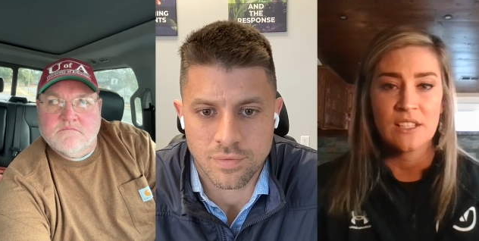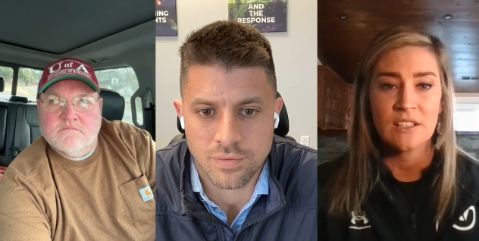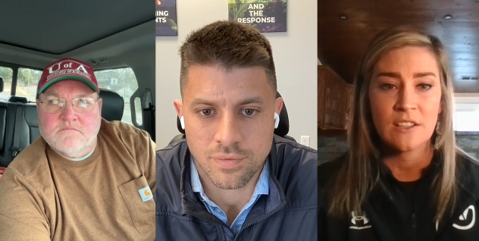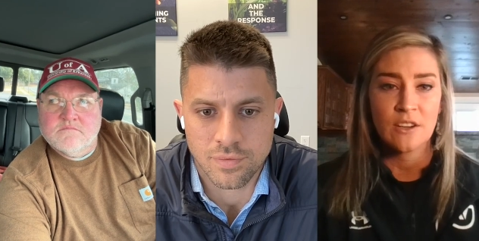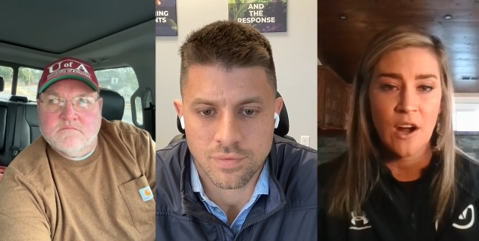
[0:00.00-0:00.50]

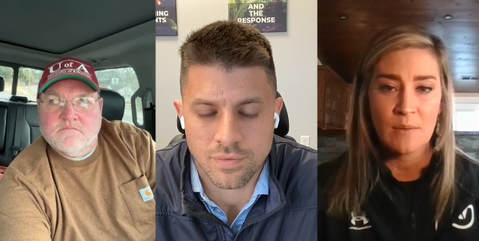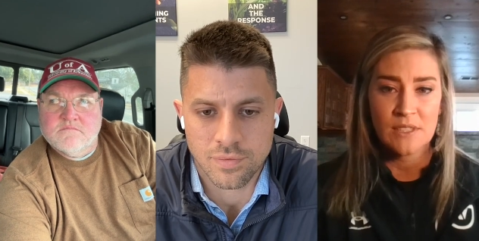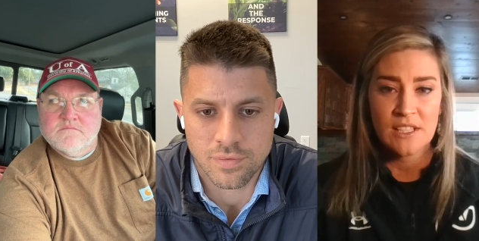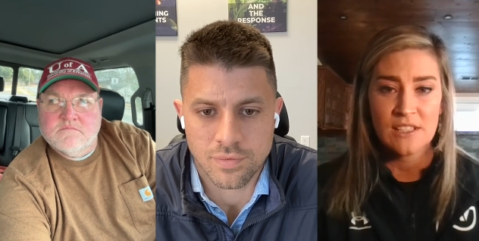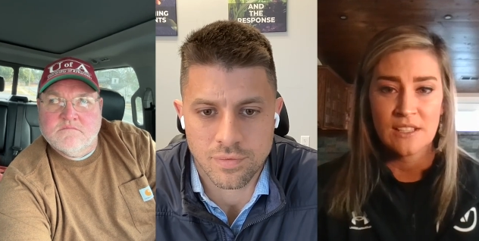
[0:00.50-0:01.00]
Speaker 1: into the crop
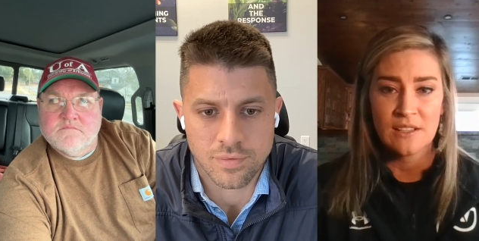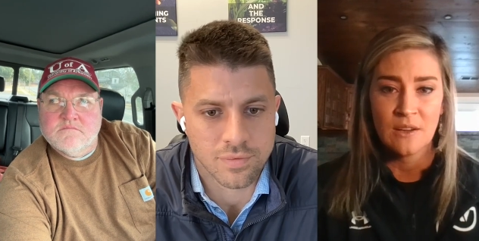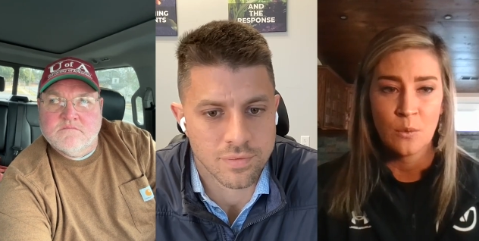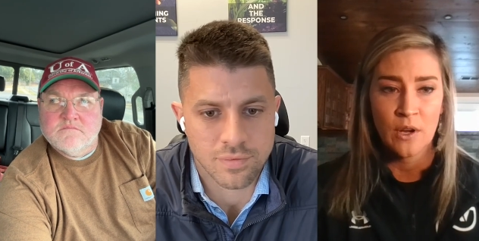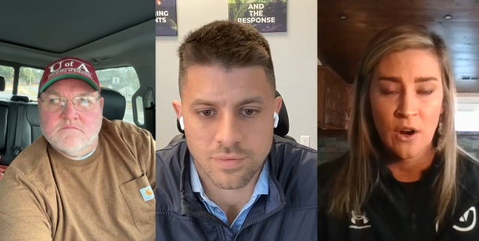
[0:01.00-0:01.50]
season,
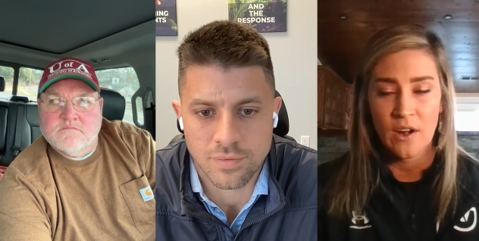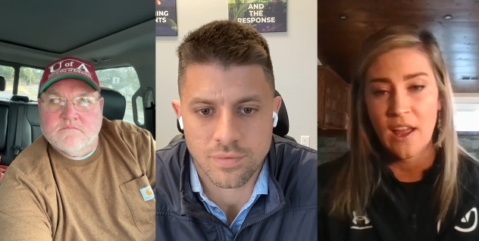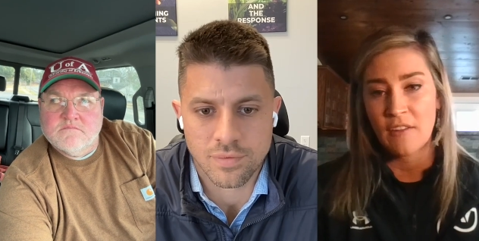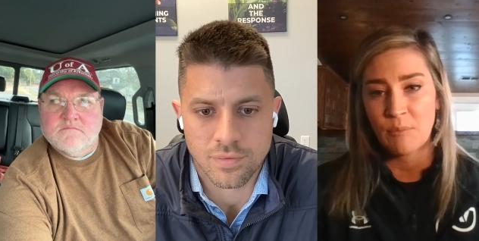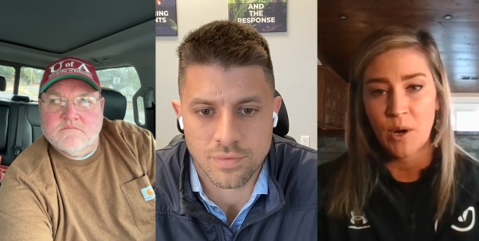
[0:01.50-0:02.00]
we already
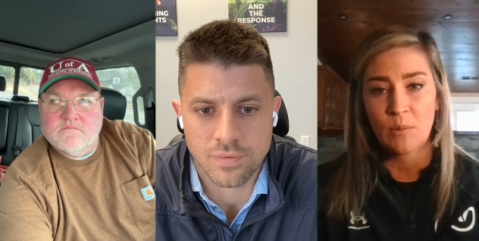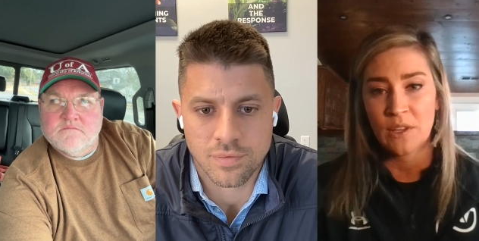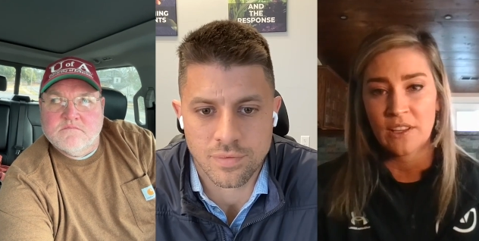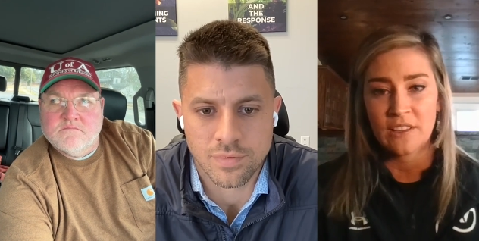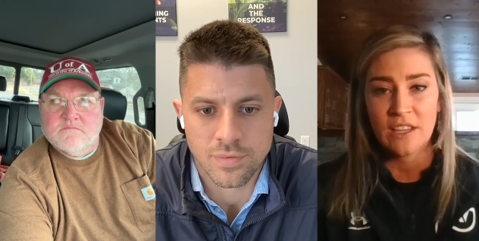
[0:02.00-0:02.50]
have
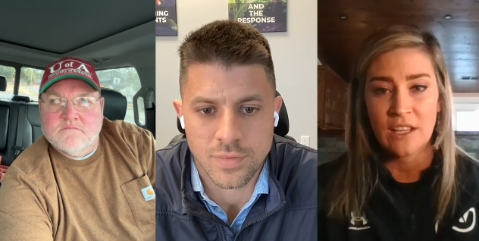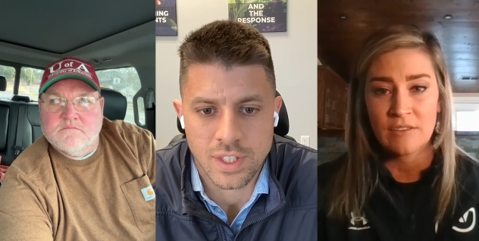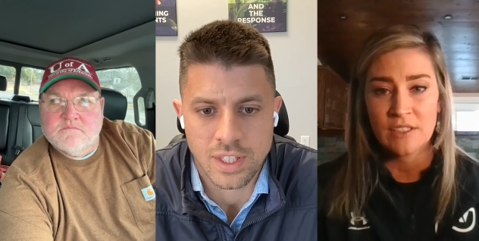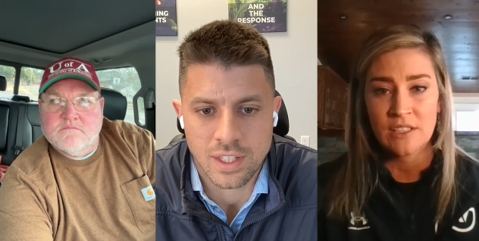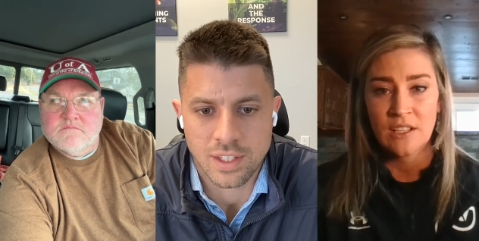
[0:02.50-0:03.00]
purpling leaves.